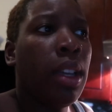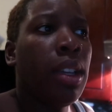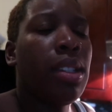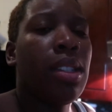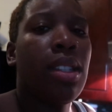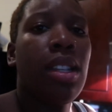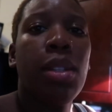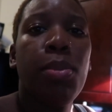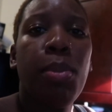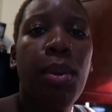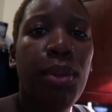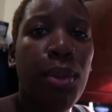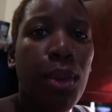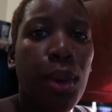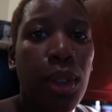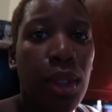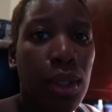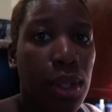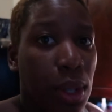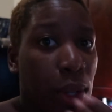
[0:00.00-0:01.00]
since
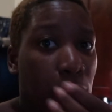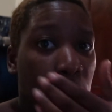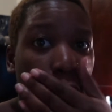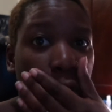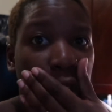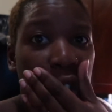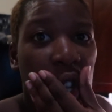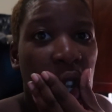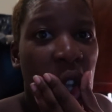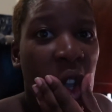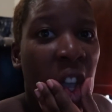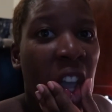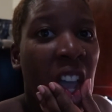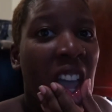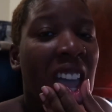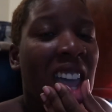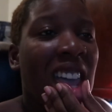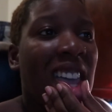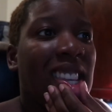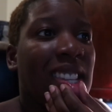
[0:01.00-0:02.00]
before the surgery.
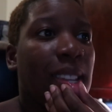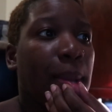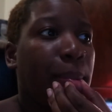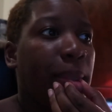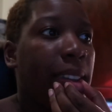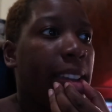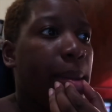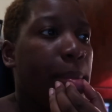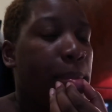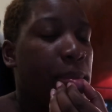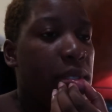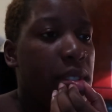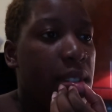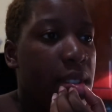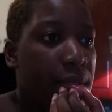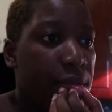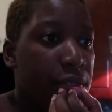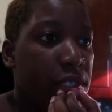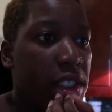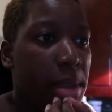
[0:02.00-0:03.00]
So I'm like, I'm
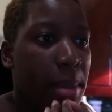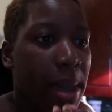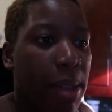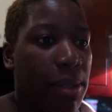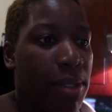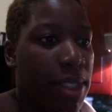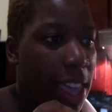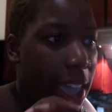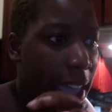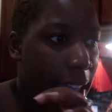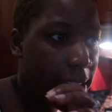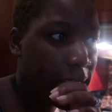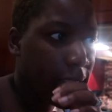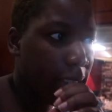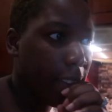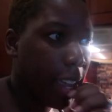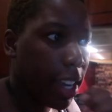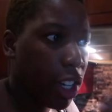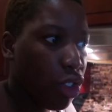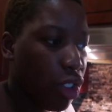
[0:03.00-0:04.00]
nervous about that
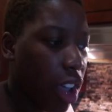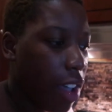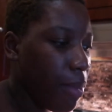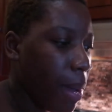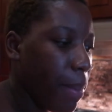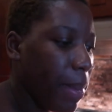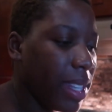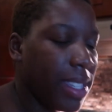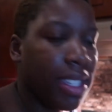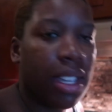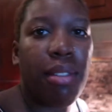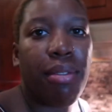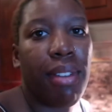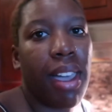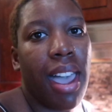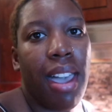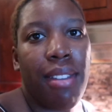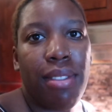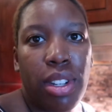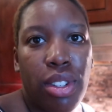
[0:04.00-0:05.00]
to like drive by myself. I
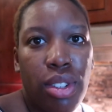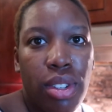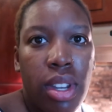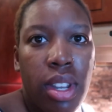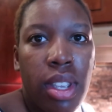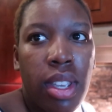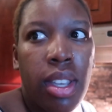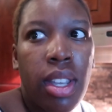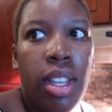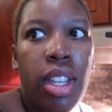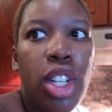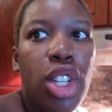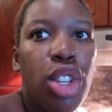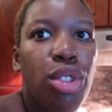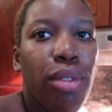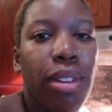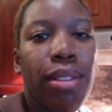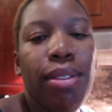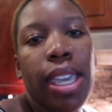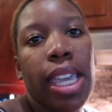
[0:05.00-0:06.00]
haven't
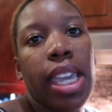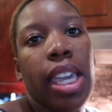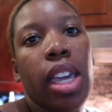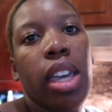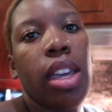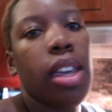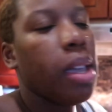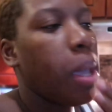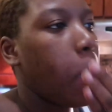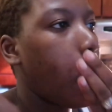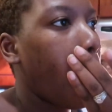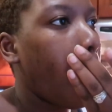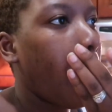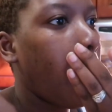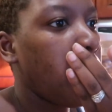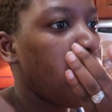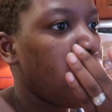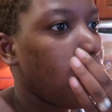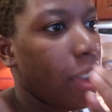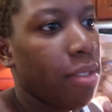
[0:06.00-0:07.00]
driven,
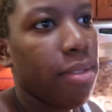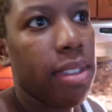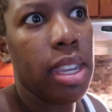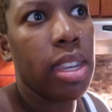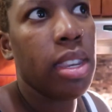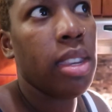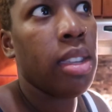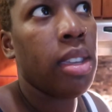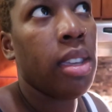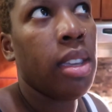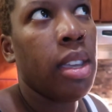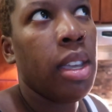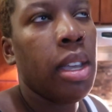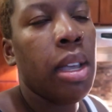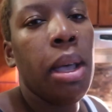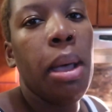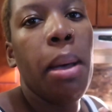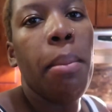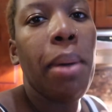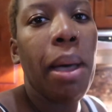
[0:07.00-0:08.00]
driven
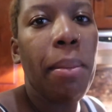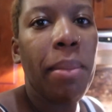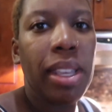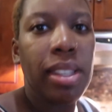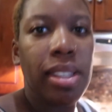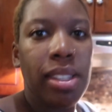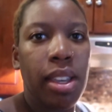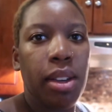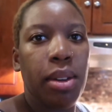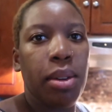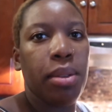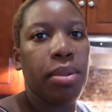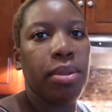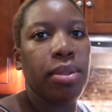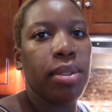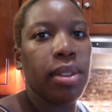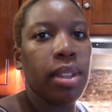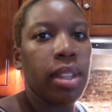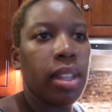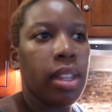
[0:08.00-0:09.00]
by
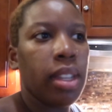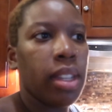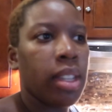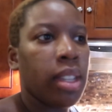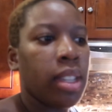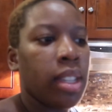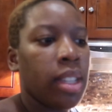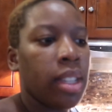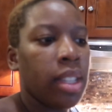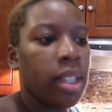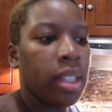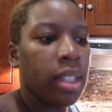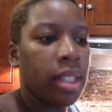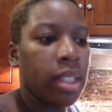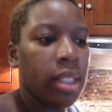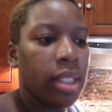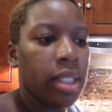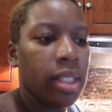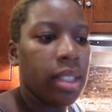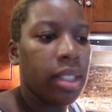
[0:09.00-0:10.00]
myself
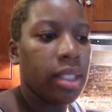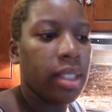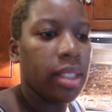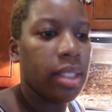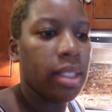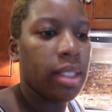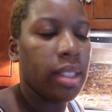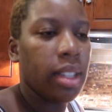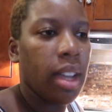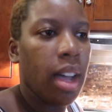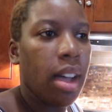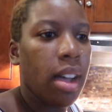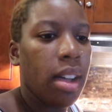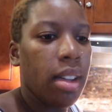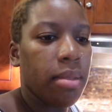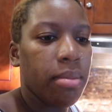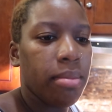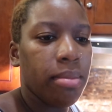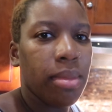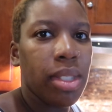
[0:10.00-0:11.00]

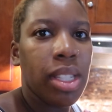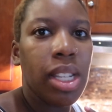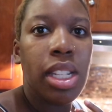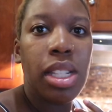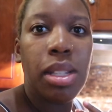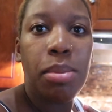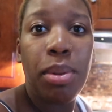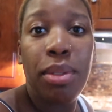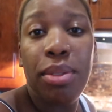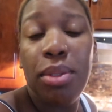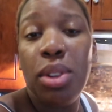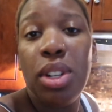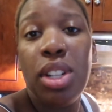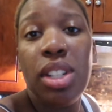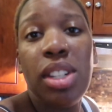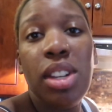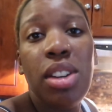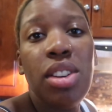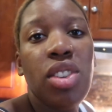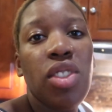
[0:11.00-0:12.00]
um, since before the
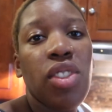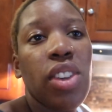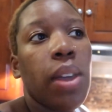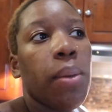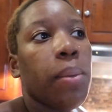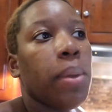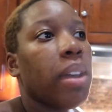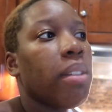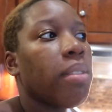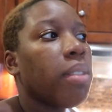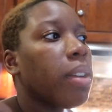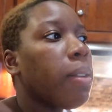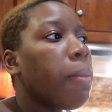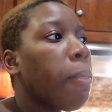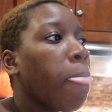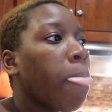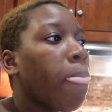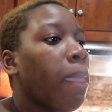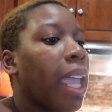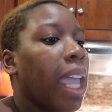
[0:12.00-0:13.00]
surgery or whatever.
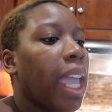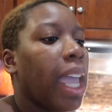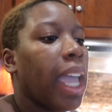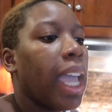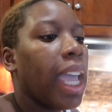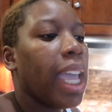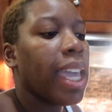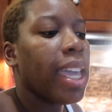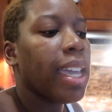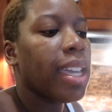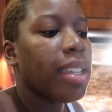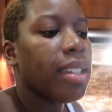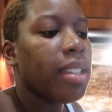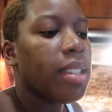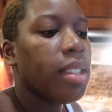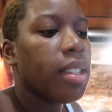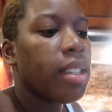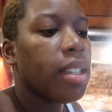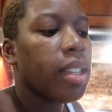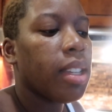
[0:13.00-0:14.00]
And